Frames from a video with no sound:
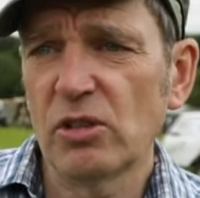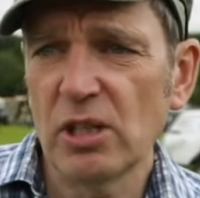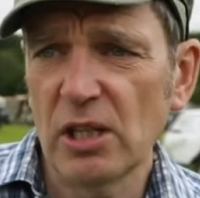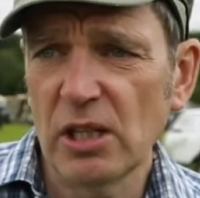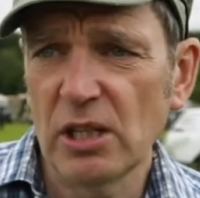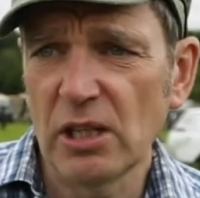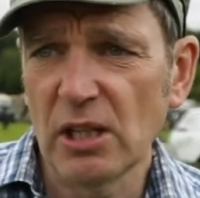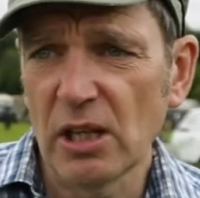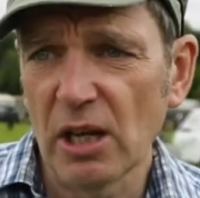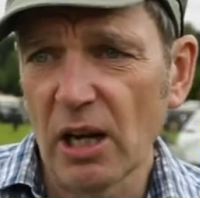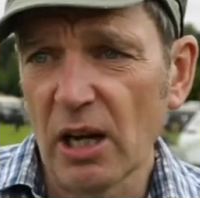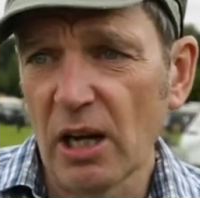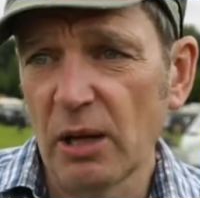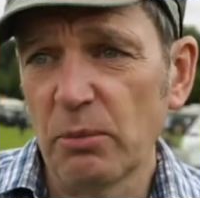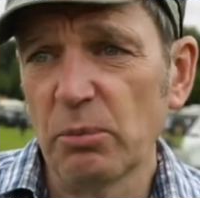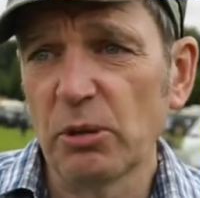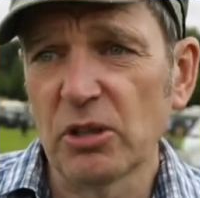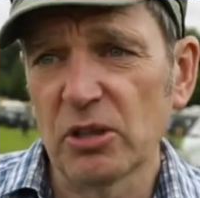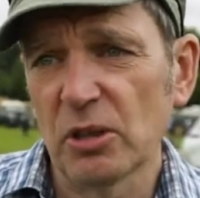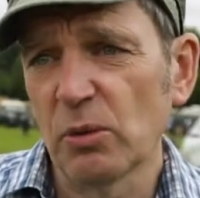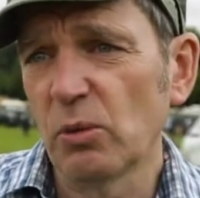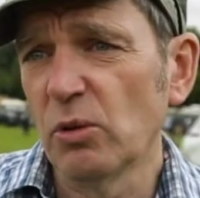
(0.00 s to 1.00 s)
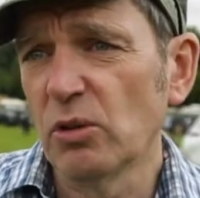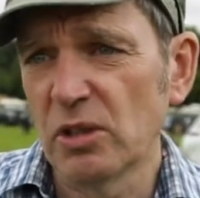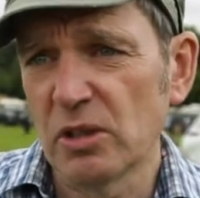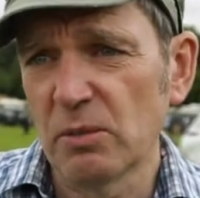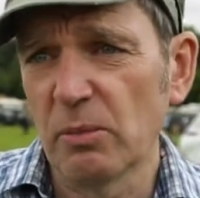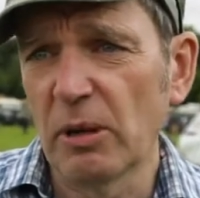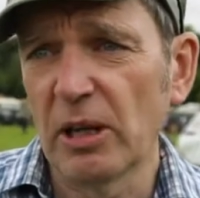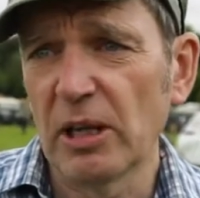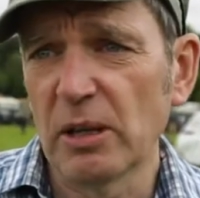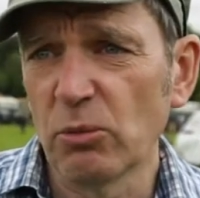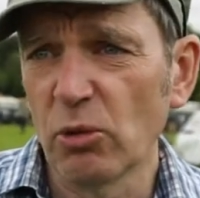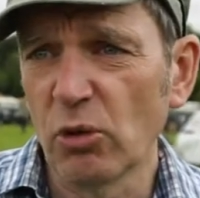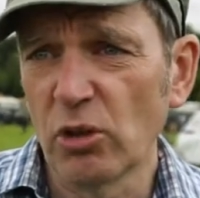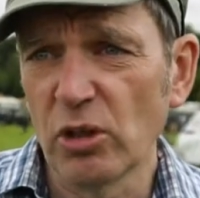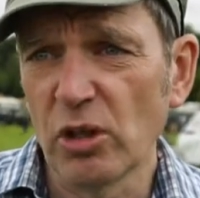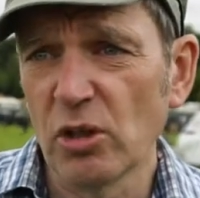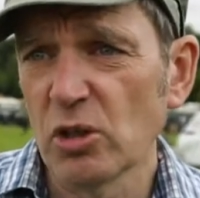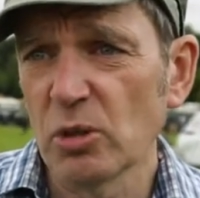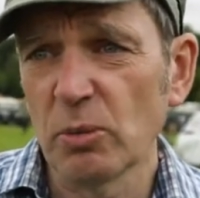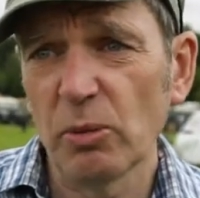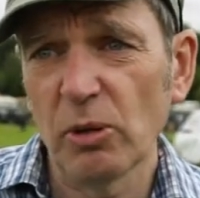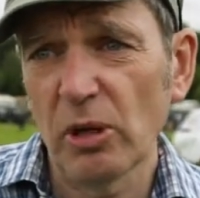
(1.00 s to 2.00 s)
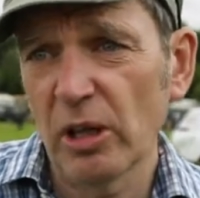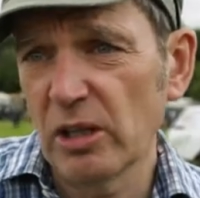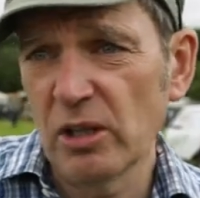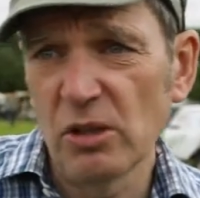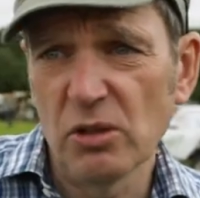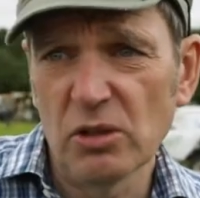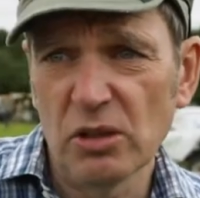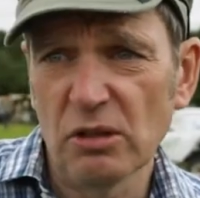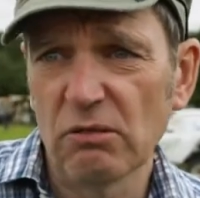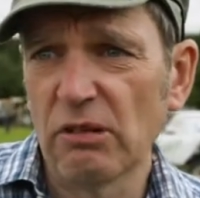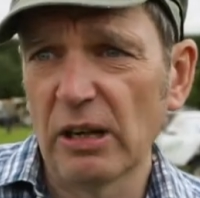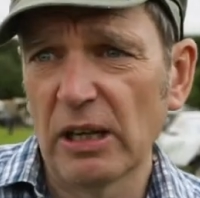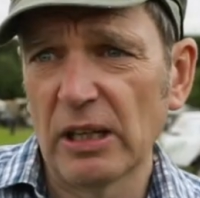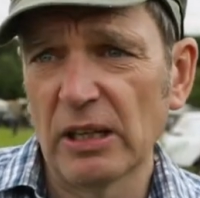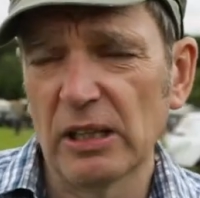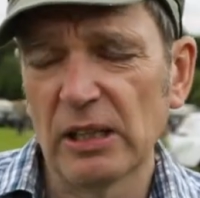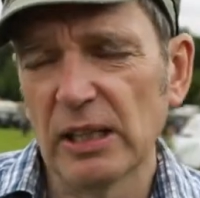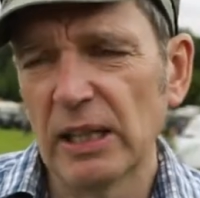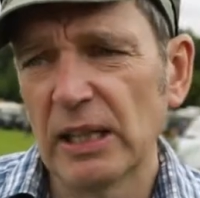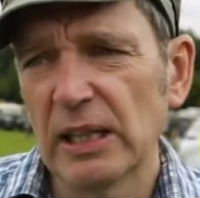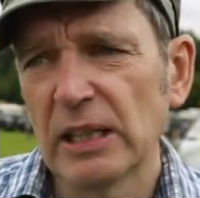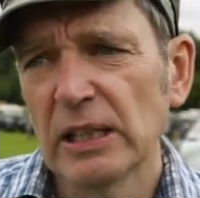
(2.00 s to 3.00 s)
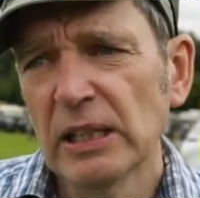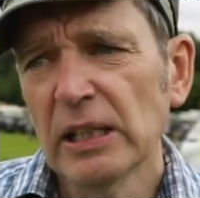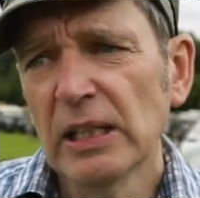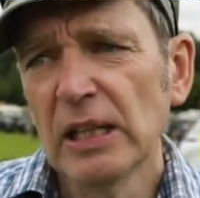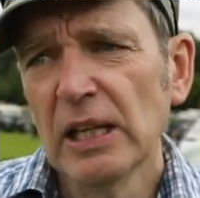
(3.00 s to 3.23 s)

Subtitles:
TDI because I wanted to make it more usable. I use it regularly.